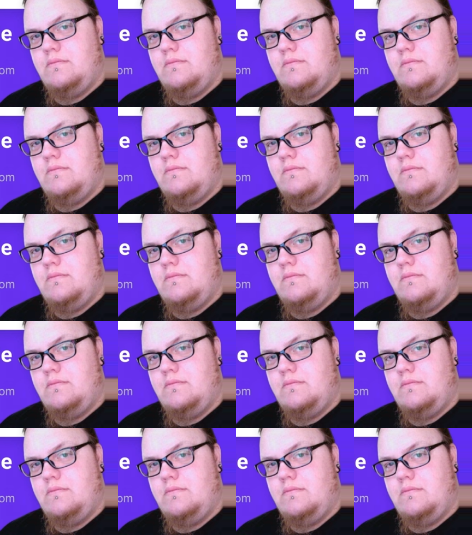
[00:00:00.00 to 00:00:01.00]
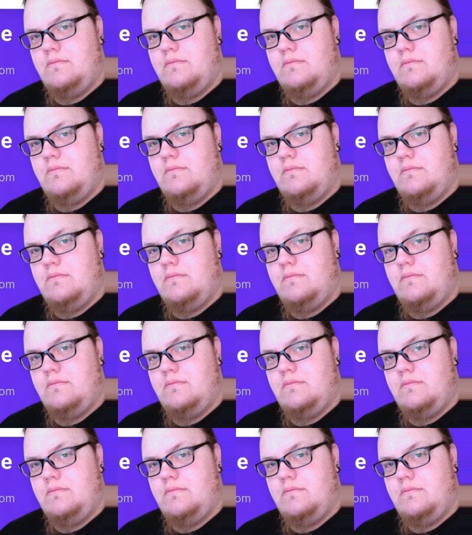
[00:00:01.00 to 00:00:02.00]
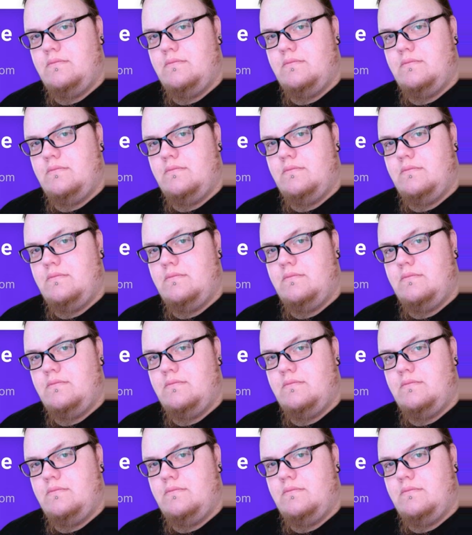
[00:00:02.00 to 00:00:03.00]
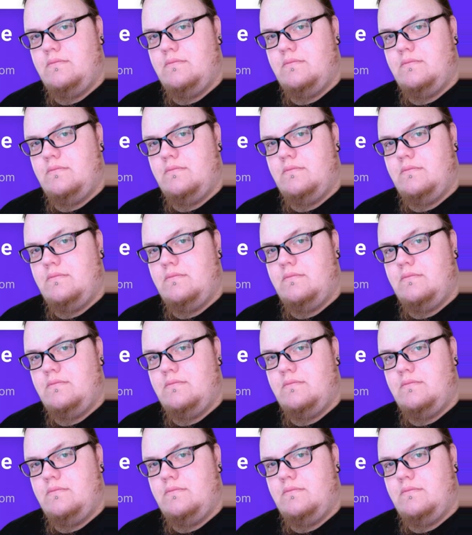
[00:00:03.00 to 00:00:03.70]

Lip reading: [no speech]